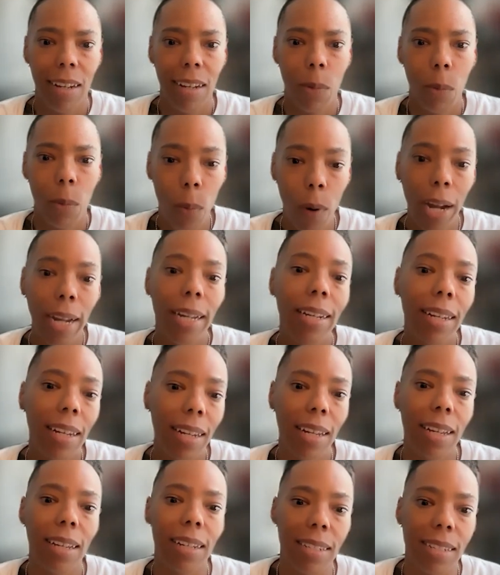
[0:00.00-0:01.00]

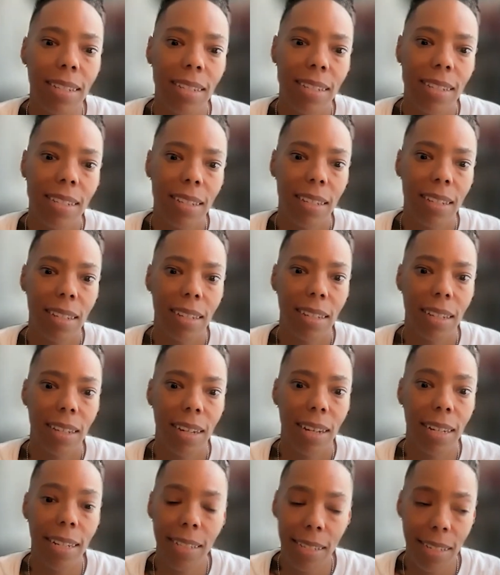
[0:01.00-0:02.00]
Whiteness.
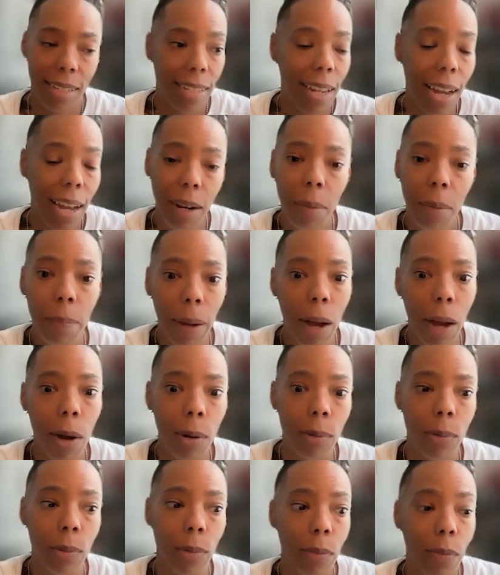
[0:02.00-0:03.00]
And it's not
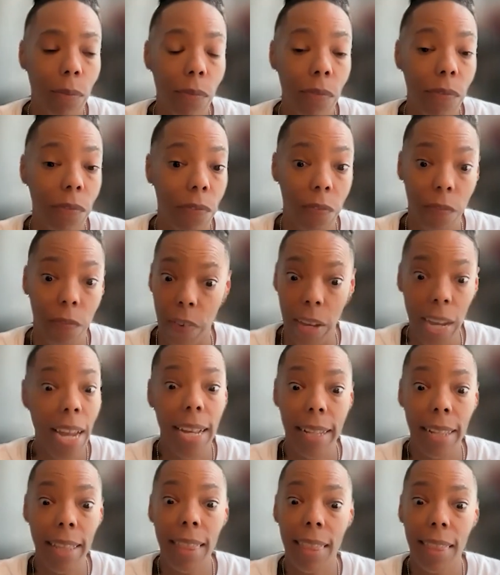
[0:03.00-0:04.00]
about
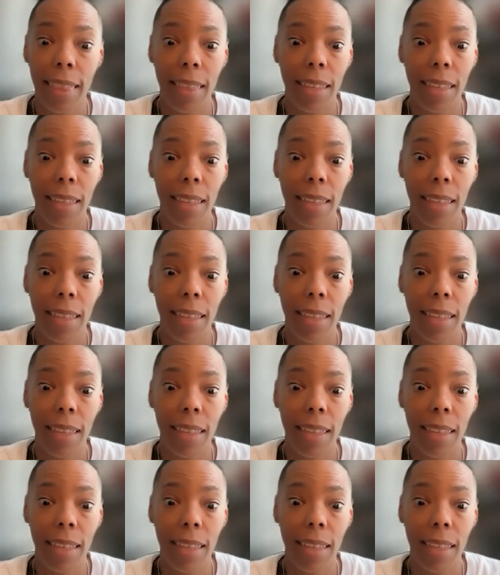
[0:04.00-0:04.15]
faith,